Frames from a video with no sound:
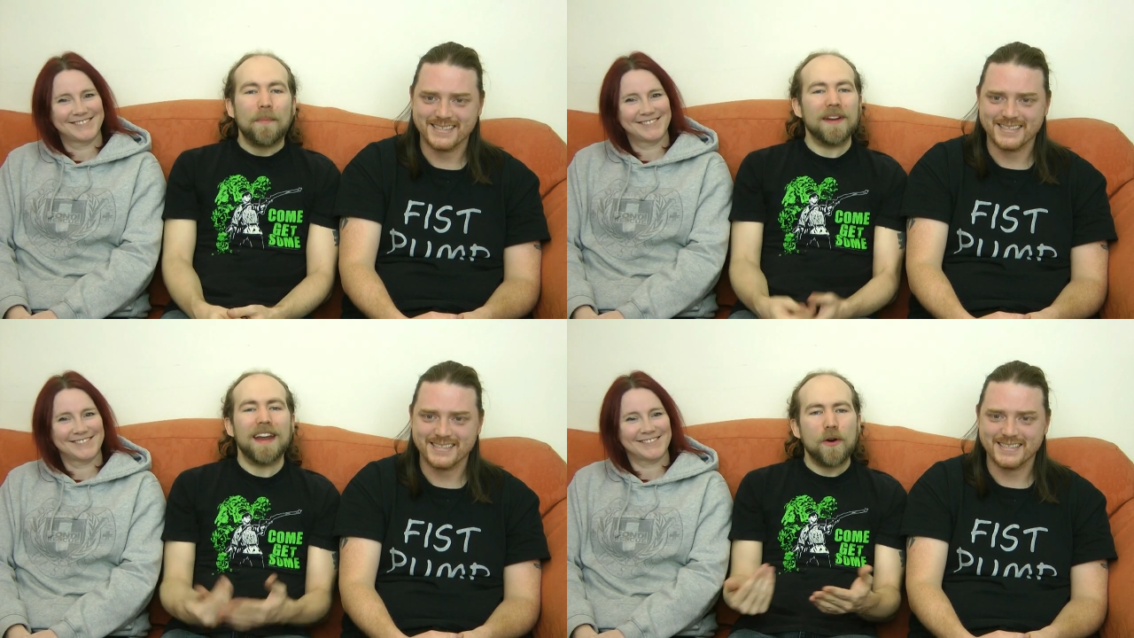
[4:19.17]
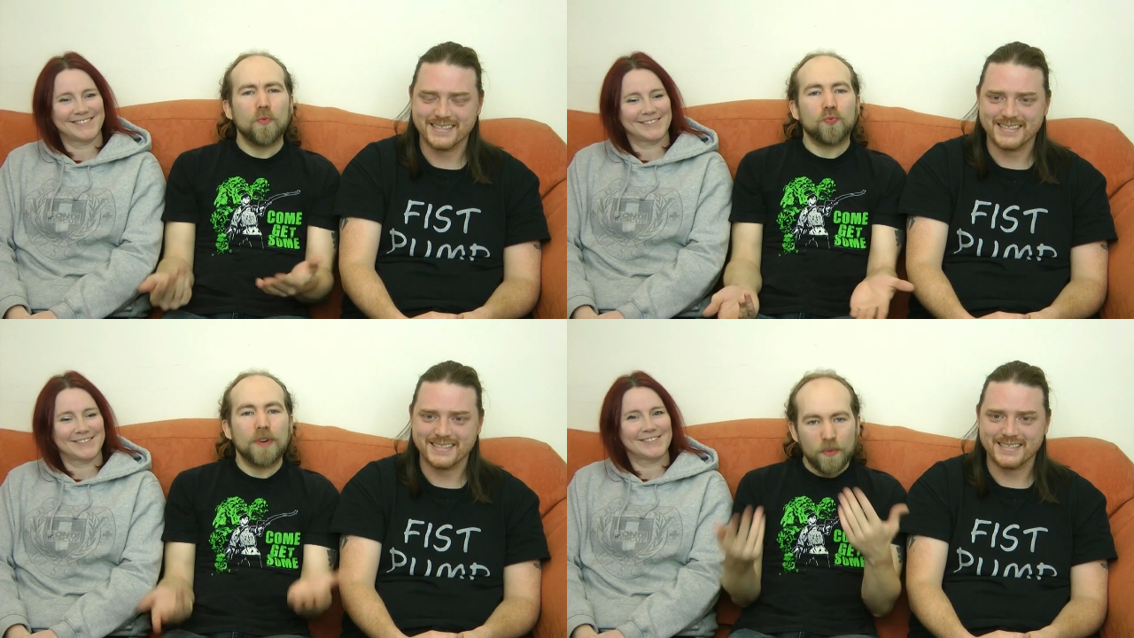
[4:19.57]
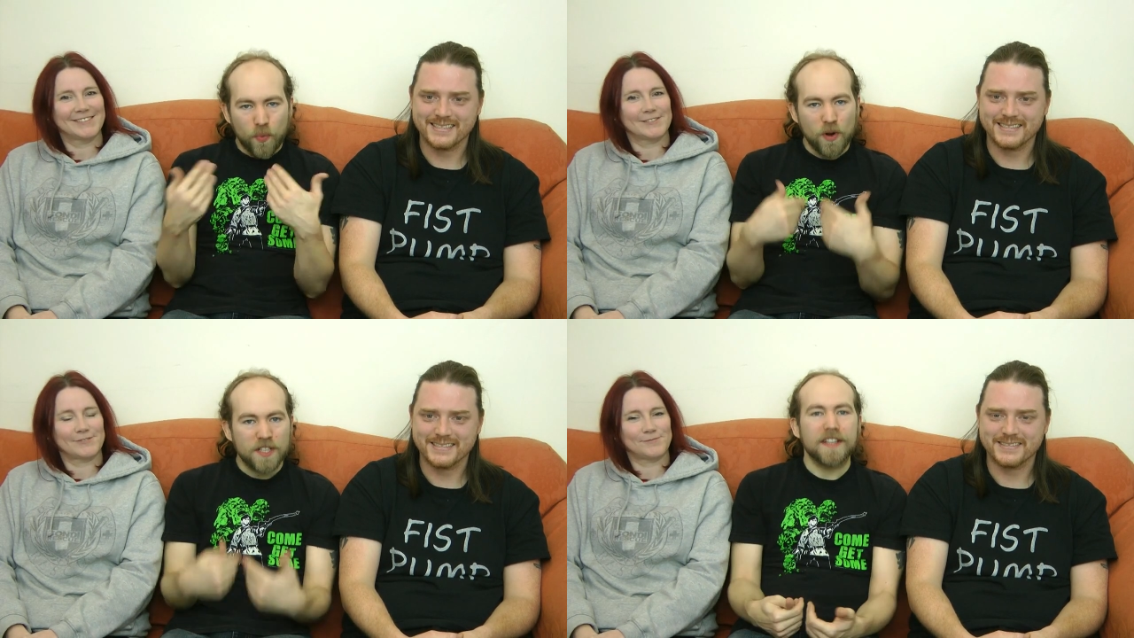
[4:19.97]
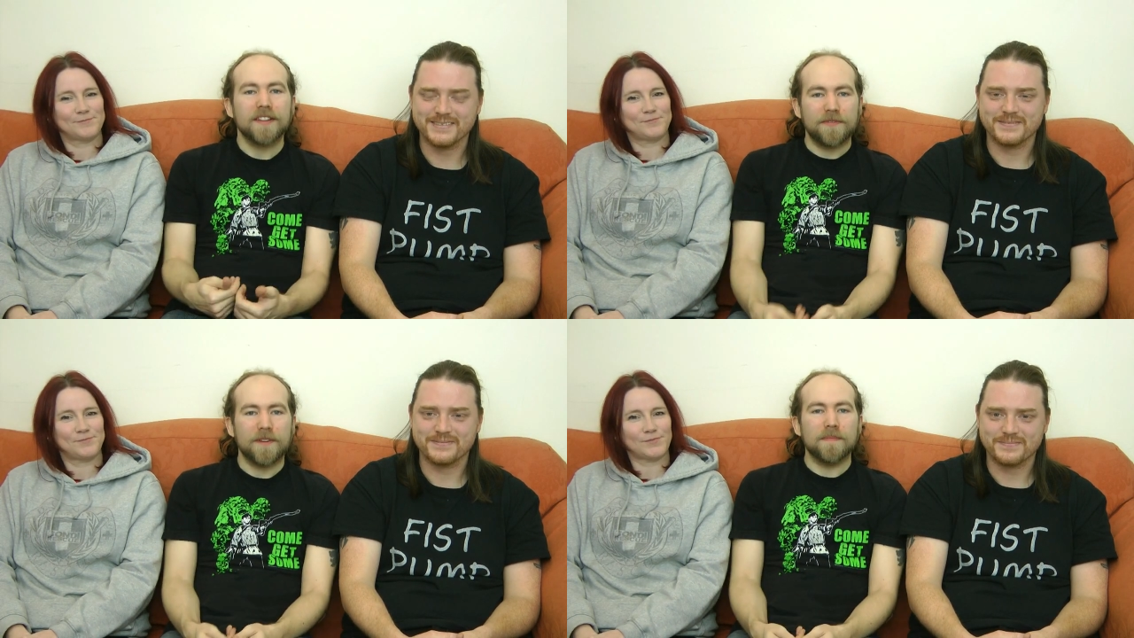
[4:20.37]
Speaker 1: But now, rewatching
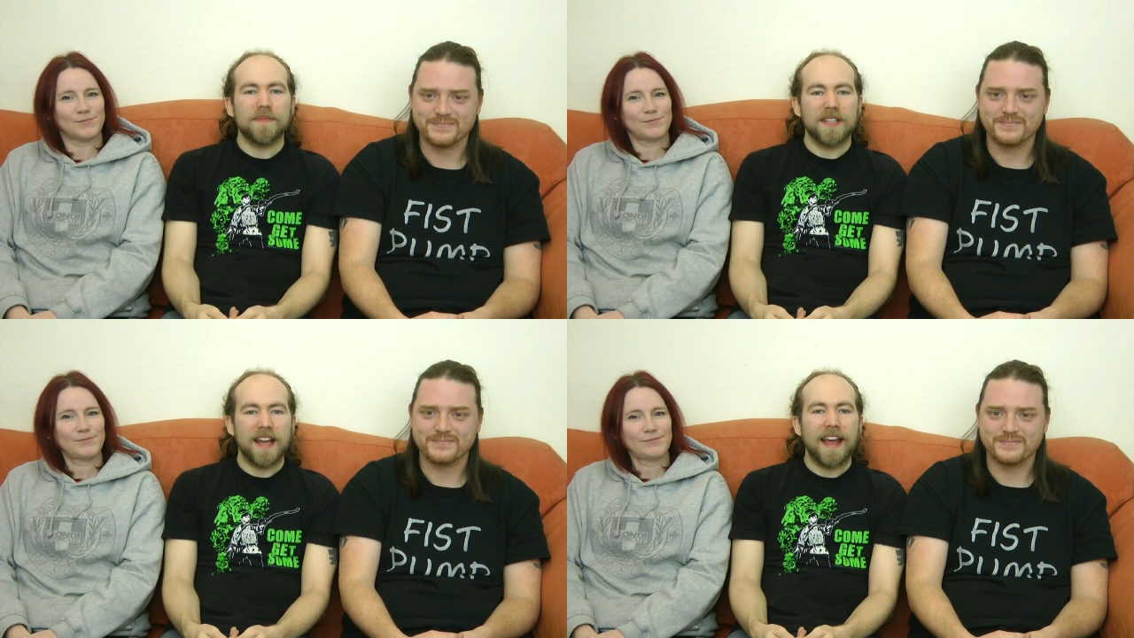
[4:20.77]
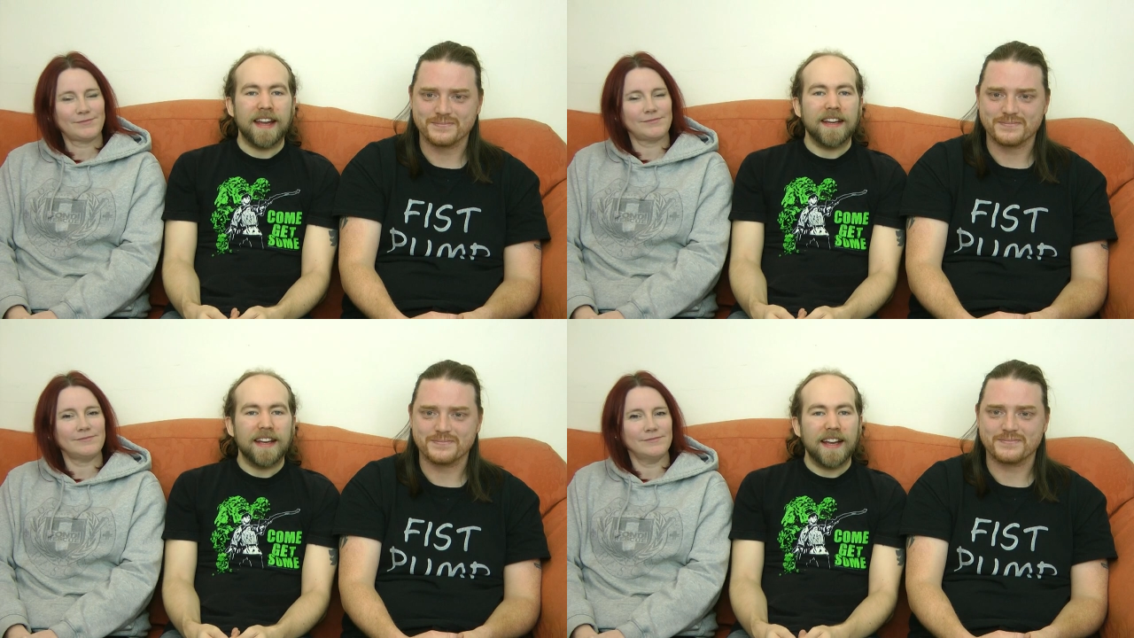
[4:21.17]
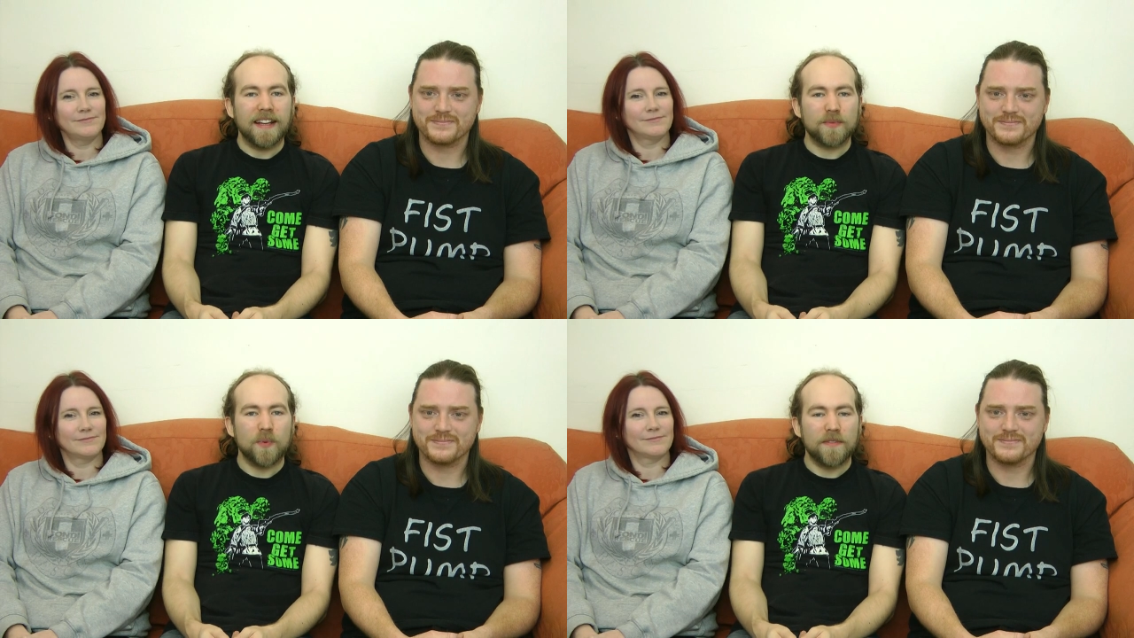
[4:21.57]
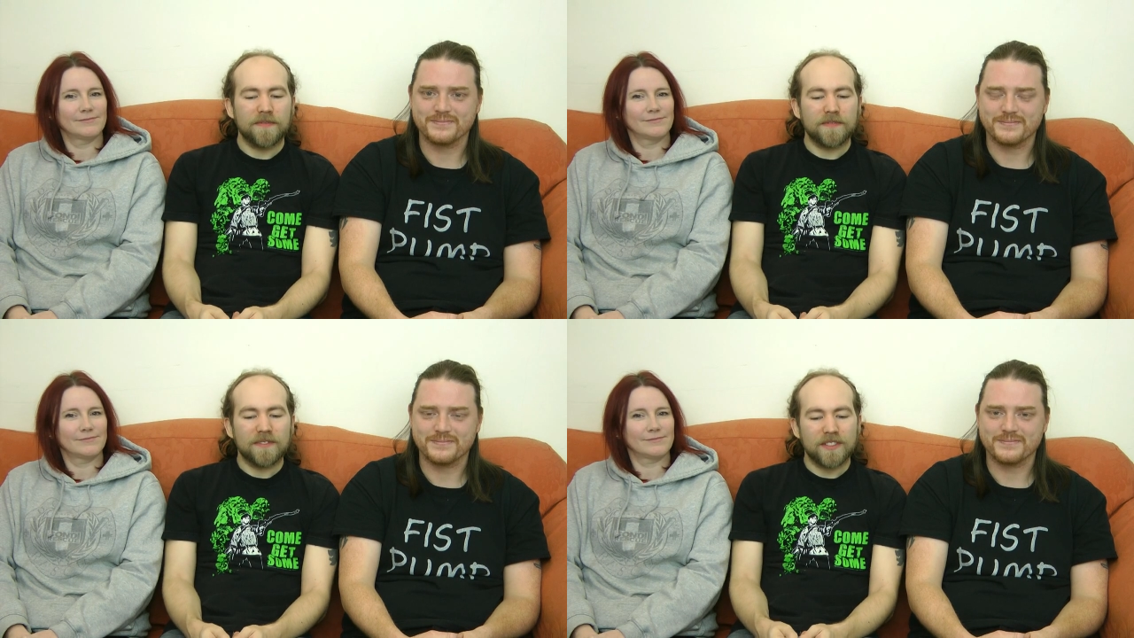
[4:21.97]
the film today, it's worth